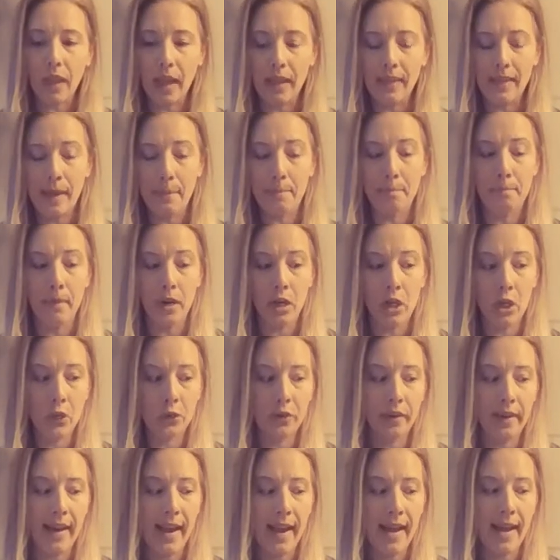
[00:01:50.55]
that
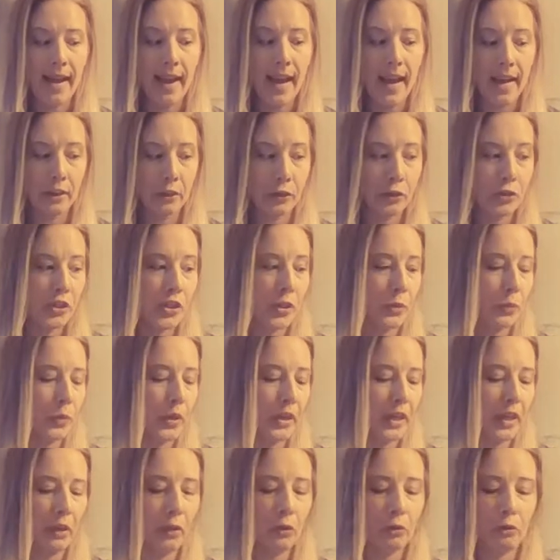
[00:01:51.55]
Mercury energy
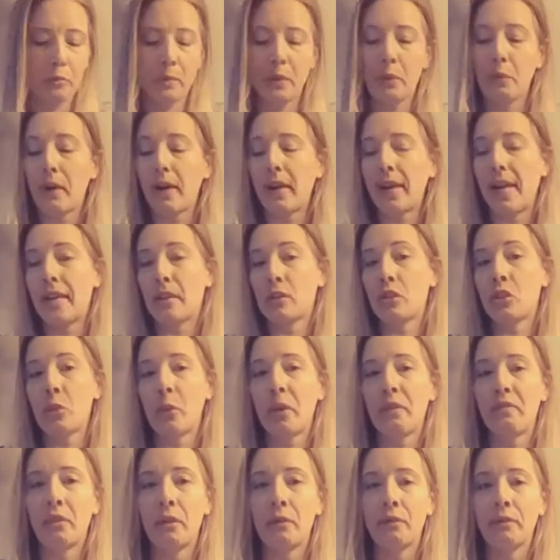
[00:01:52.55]
working through me right now. So
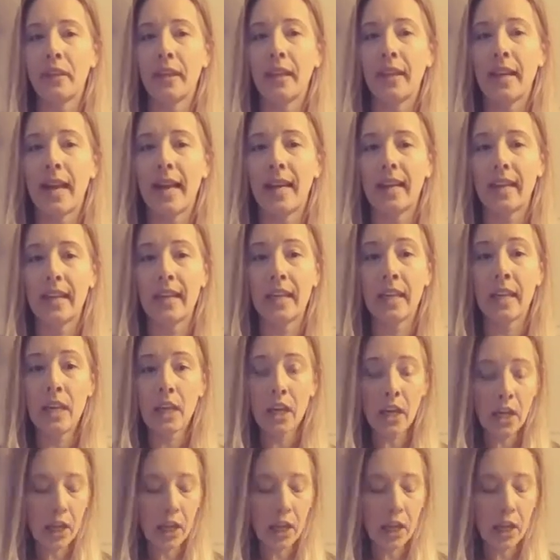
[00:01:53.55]
I felt very guided